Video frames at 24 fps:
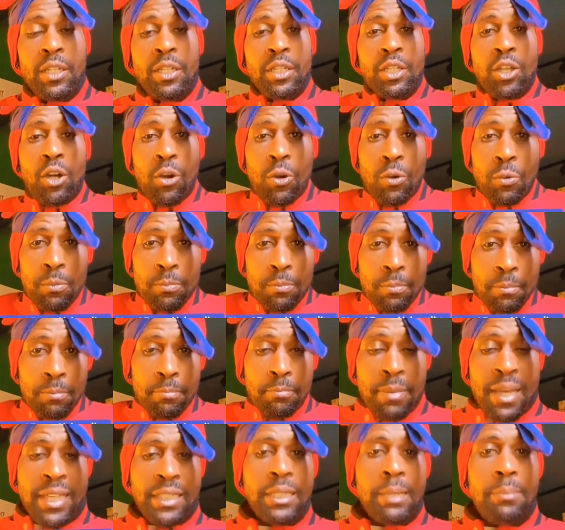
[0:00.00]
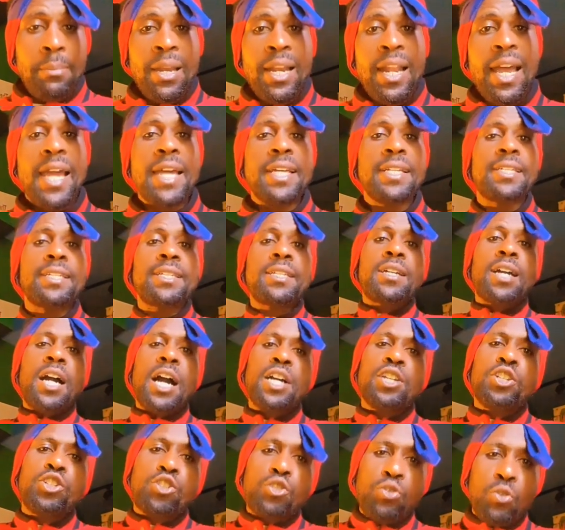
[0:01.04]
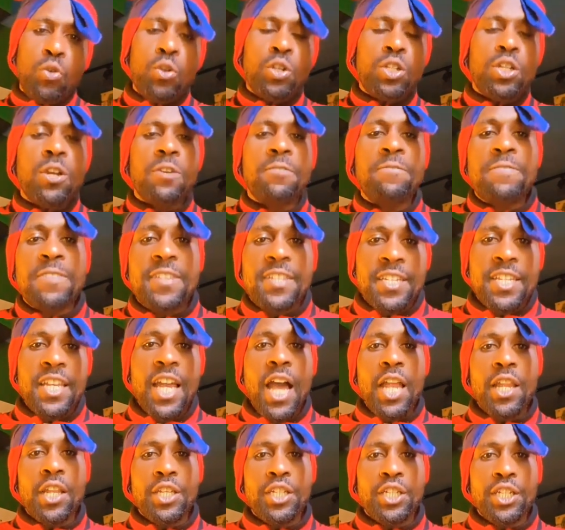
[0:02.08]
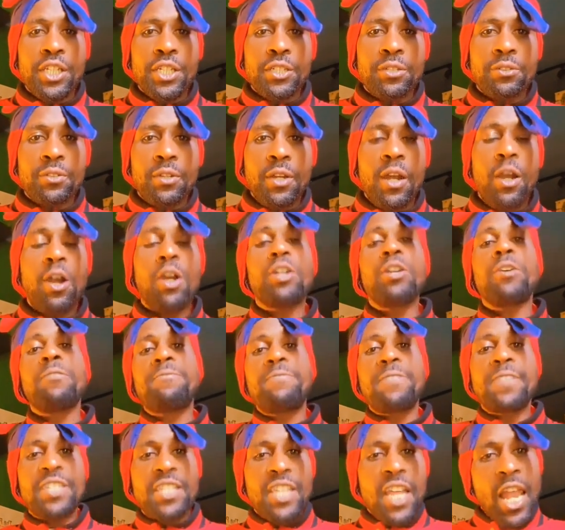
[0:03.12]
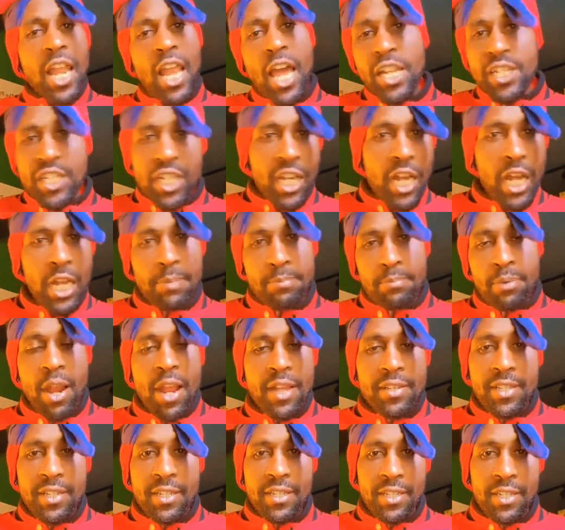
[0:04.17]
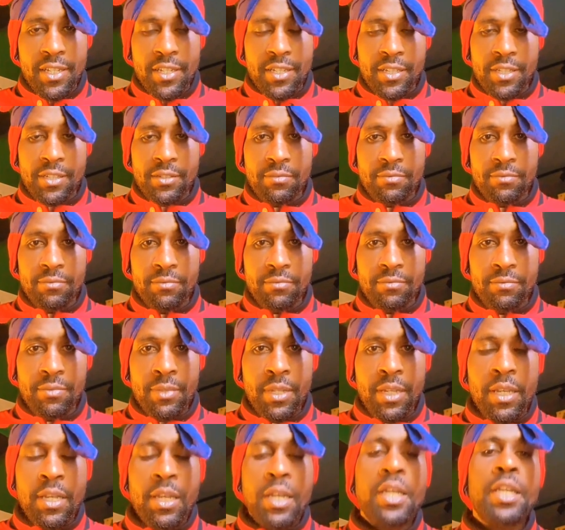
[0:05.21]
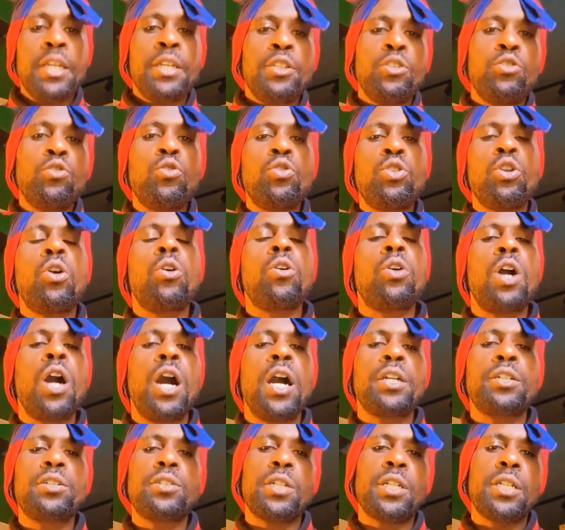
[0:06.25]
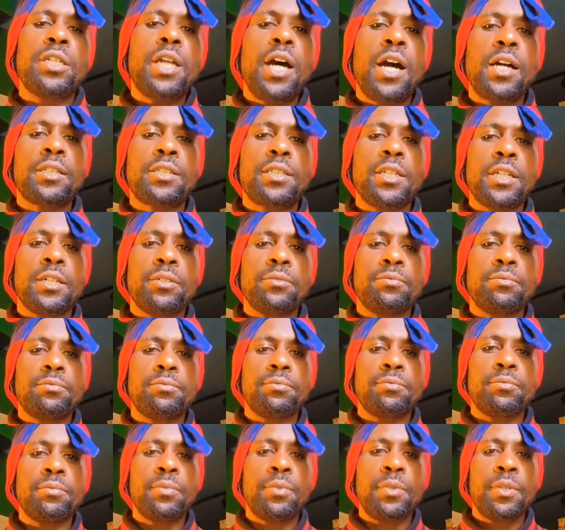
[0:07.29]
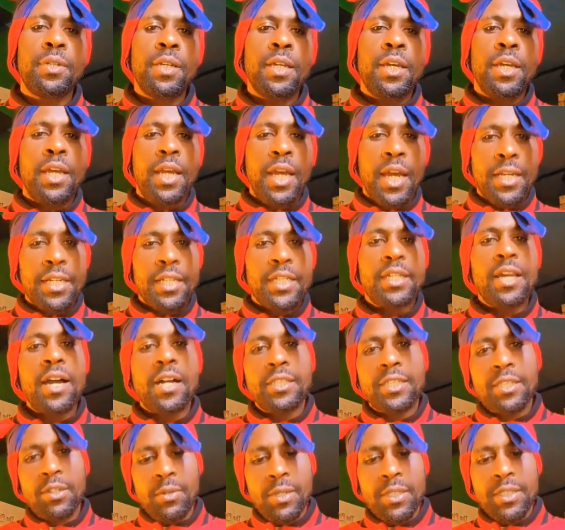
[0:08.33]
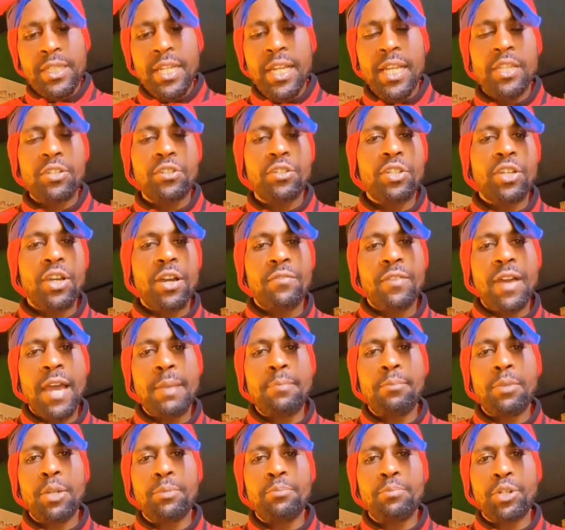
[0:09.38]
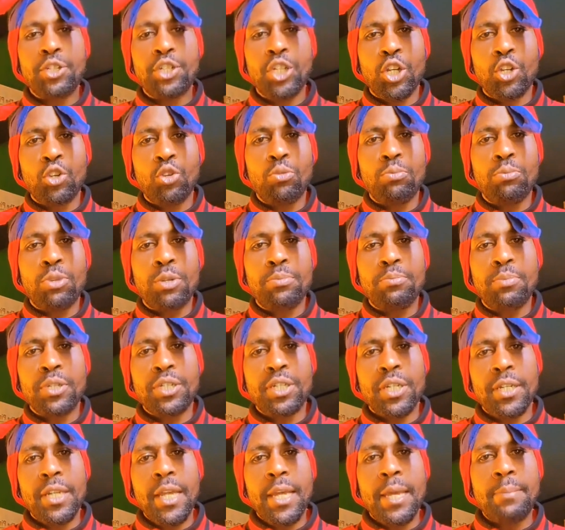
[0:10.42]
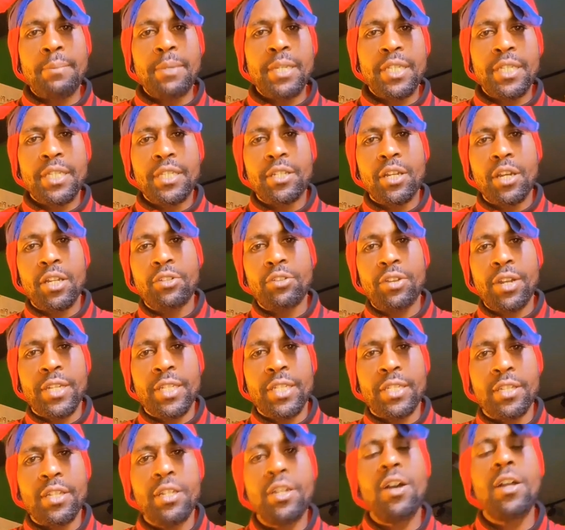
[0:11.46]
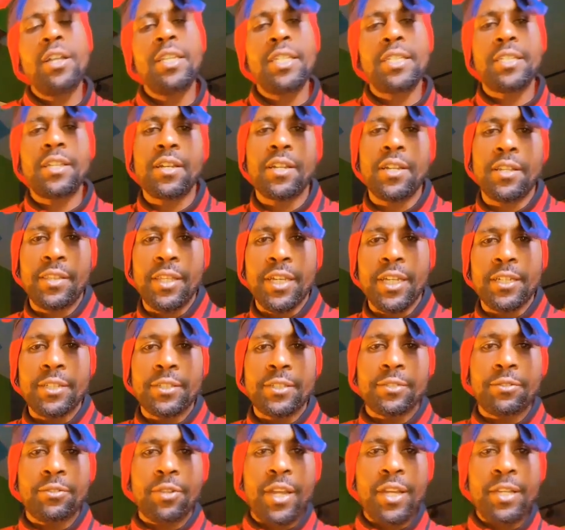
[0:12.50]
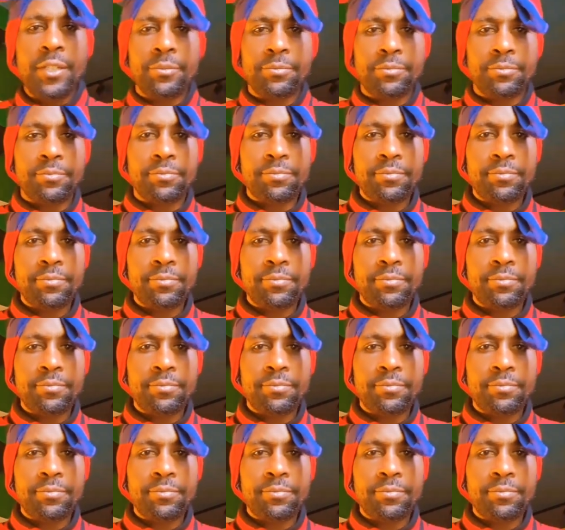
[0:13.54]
Now, metabolites control your physiology or your physiological processes. You now gone to the doctor, and the doctor will tell you have high blood pressure, low blood pressure, diabetes, arthritis, and all these other things, right?